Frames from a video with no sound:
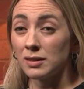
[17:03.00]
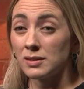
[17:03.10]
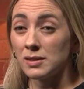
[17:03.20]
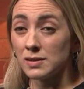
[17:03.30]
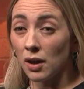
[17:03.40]

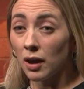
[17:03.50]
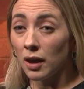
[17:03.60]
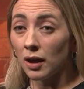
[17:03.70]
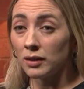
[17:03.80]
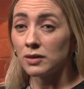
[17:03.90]

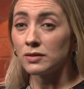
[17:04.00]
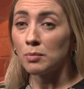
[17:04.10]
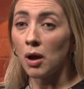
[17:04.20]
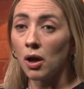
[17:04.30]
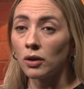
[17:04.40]
desire and the
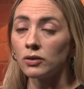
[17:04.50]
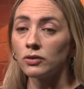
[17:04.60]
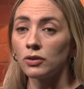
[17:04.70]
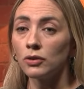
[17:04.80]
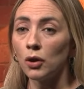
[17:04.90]
demand
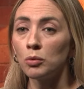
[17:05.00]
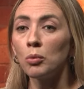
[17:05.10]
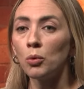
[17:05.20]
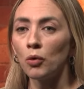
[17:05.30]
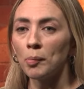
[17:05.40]
to know
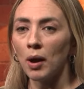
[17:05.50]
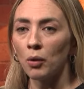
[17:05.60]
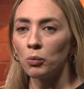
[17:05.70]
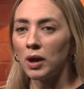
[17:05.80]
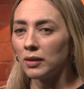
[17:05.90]
more
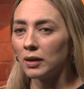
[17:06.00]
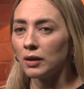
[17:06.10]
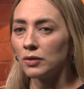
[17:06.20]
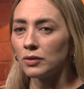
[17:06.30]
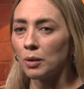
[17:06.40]
about where the
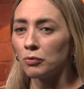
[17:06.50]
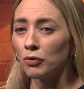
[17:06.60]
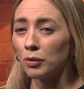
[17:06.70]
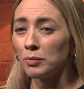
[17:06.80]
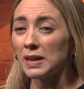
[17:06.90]
clothes come
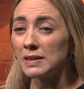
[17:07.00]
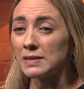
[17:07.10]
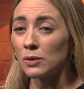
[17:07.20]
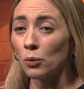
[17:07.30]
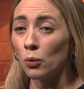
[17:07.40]
from
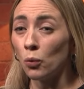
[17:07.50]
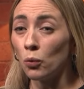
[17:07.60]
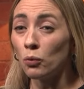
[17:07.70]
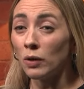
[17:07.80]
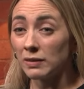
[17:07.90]
is
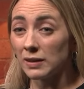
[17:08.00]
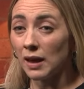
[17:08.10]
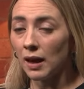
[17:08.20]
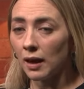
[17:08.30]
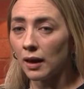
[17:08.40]
already
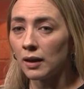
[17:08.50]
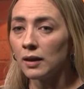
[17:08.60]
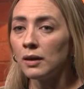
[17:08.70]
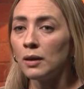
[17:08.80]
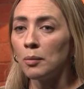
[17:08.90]
there,
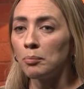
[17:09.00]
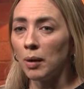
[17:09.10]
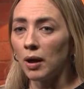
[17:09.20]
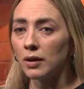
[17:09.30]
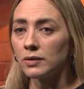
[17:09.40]

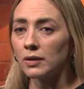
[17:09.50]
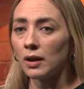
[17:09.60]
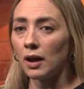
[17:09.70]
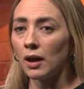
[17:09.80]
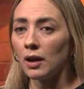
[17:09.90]
but
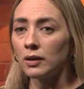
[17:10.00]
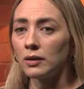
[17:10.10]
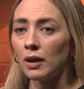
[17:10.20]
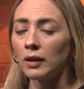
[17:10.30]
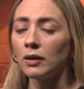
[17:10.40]

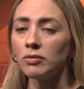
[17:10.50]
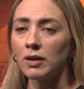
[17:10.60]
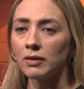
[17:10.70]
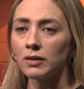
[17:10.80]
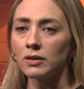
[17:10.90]
and I
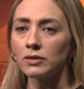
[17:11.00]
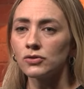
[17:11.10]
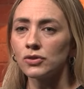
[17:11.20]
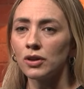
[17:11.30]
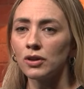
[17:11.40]
think that
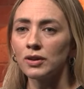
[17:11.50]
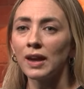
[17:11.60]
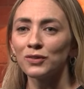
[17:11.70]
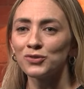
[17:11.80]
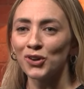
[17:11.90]
the
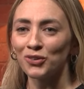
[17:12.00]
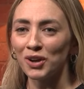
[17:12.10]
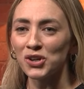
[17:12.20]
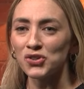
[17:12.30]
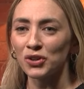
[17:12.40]
next
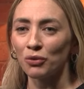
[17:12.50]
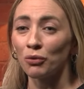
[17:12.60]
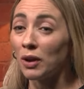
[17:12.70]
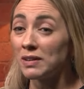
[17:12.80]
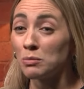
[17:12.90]
generation are
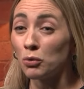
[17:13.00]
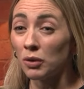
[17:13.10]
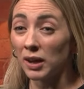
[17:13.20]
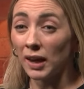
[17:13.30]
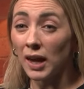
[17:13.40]
already more
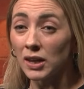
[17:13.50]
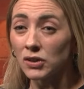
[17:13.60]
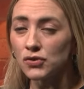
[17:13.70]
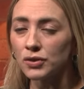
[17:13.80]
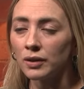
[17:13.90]

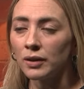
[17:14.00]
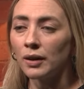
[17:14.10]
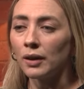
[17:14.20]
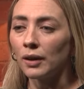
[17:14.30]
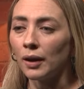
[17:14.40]
engaged.
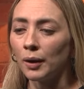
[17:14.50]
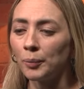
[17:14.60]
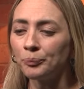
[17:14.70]
I